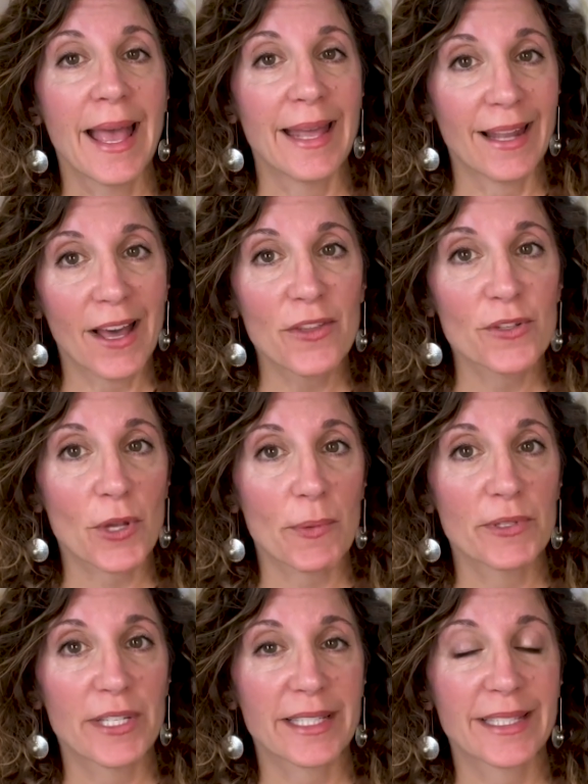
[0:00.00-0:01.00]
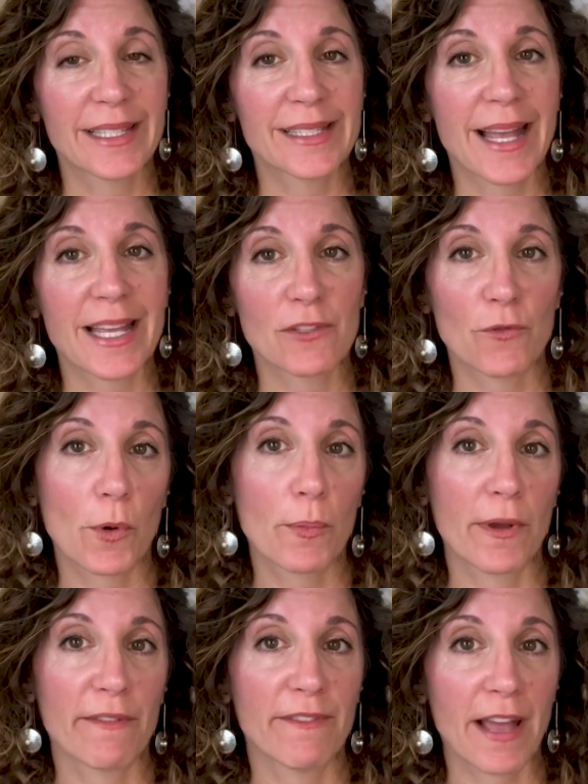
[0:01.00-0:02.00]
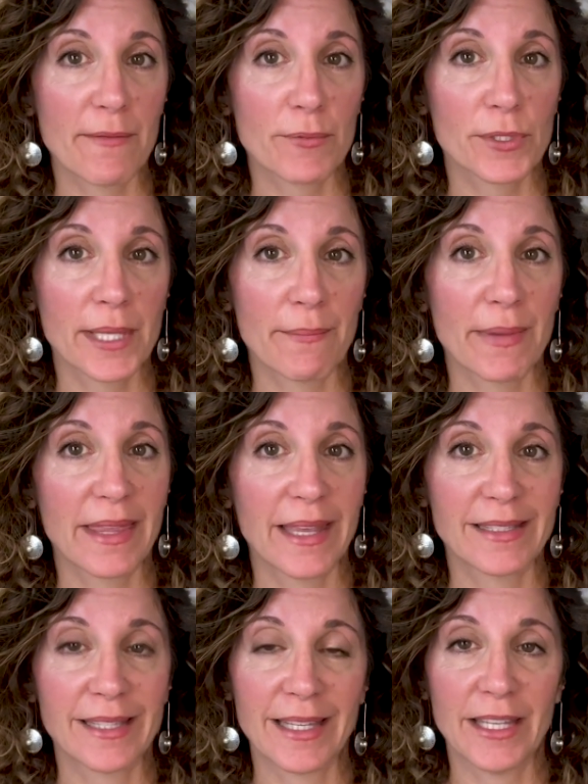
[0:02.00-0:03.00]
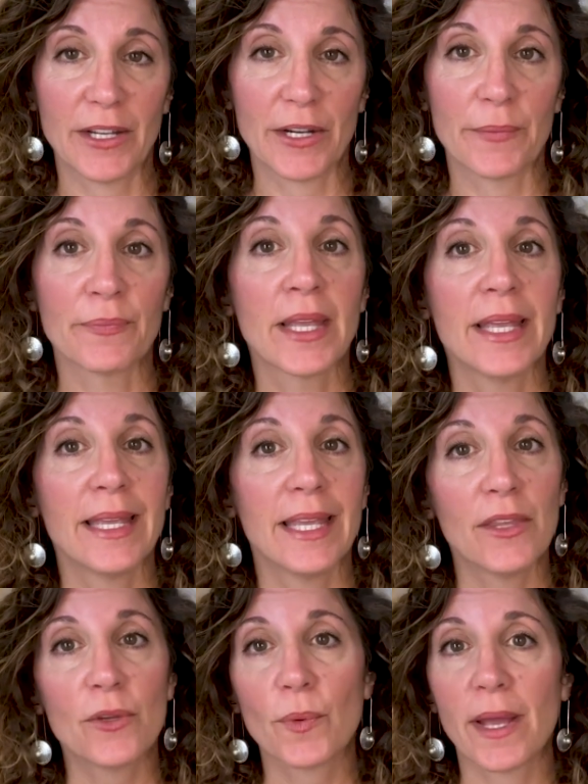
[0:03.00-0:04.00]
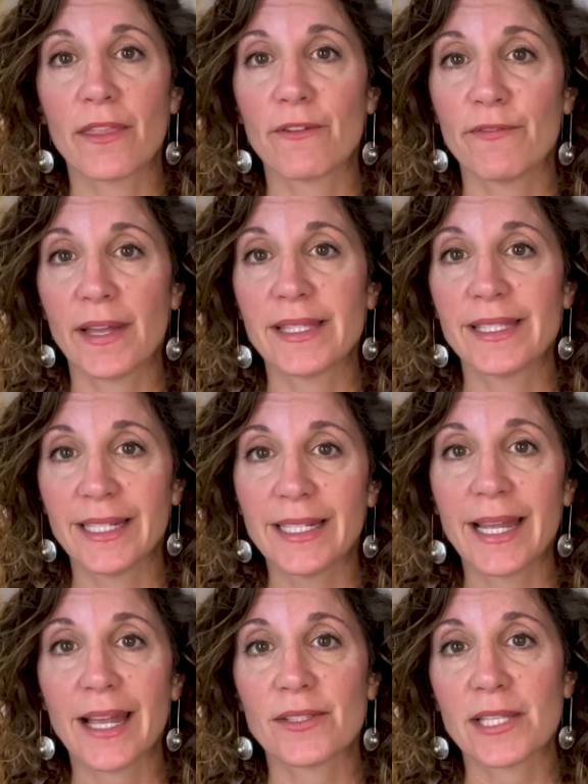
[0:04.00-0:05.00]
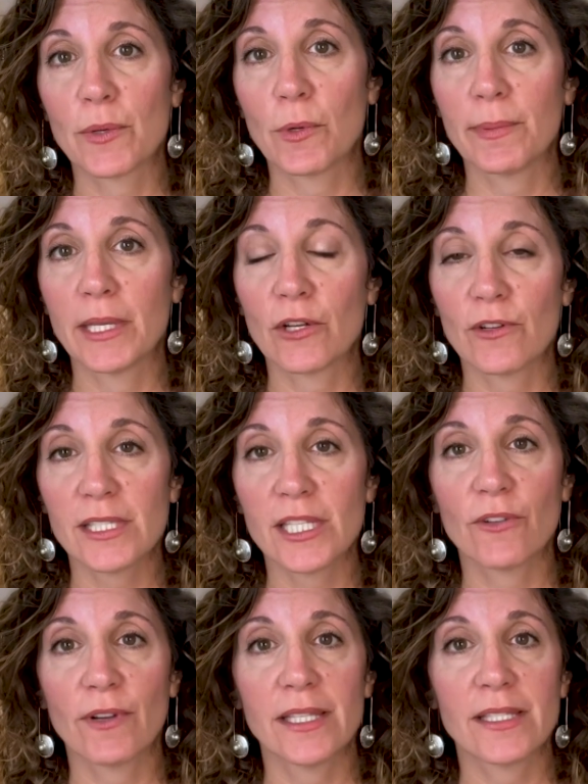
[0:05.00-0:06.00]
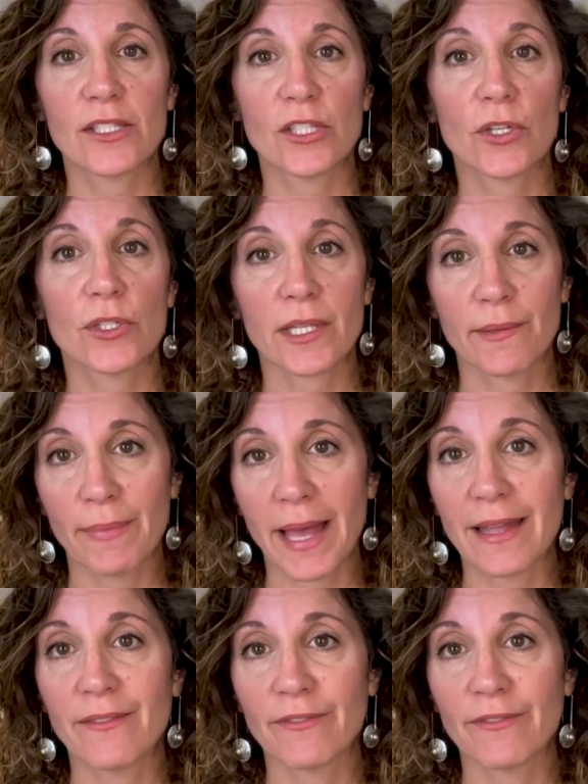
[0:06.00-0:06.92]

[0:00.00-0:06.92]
and others are predicting as high as 4.5% by the end of the year. Either way, the Fed did announce they will be increasing rates this year to combat